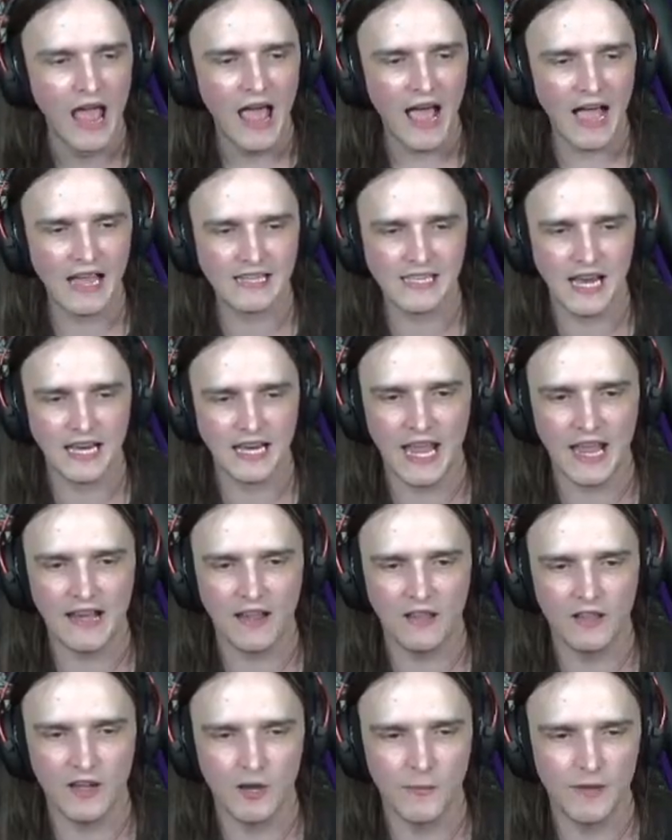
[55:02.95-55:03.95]
As I a
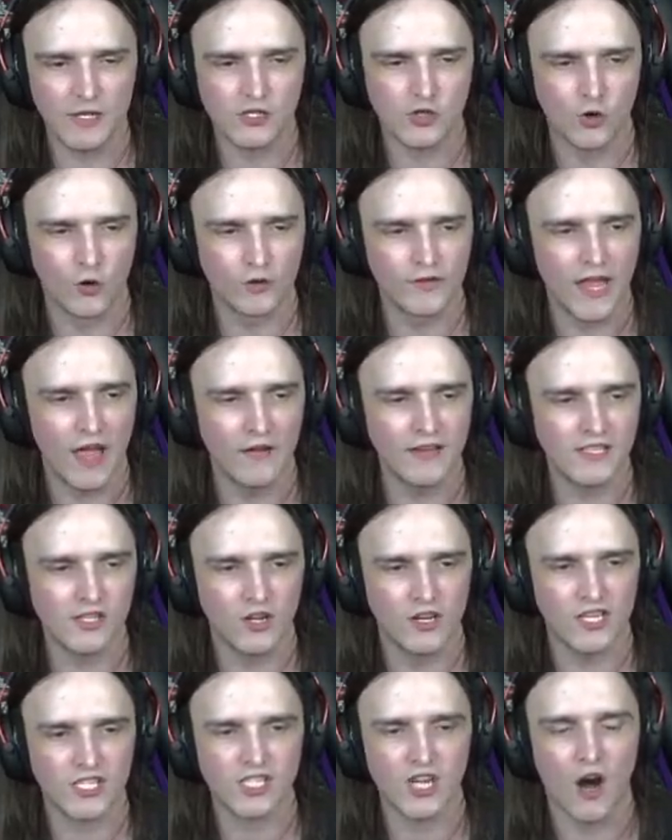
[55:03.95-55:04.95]
little bit trolled now, he's going
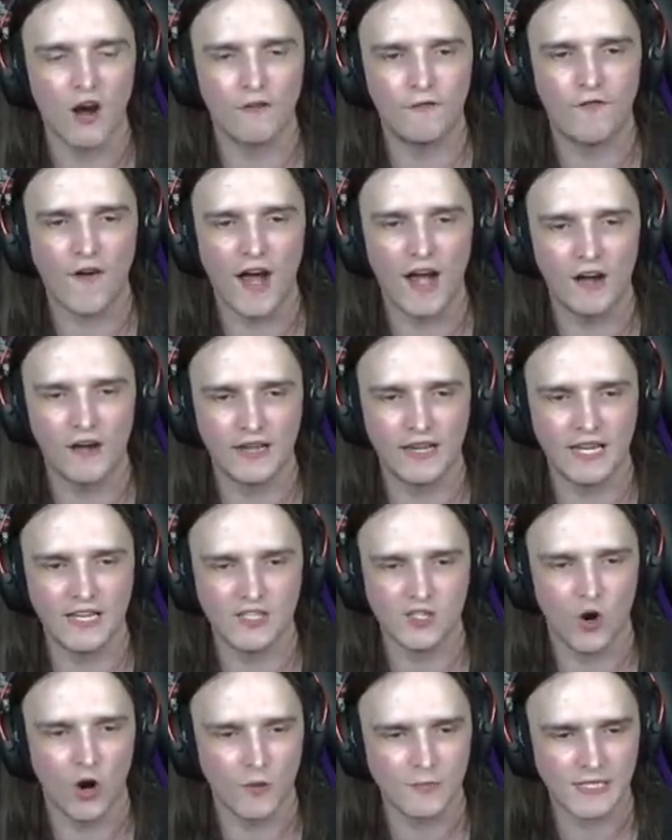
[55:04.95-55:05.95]
to start firing his
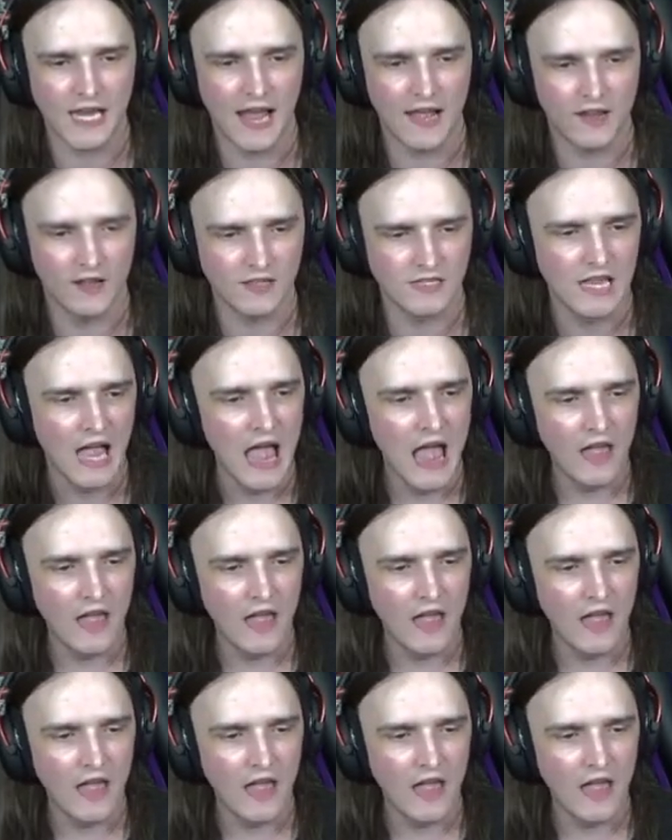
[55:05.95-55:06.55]
orbs at us.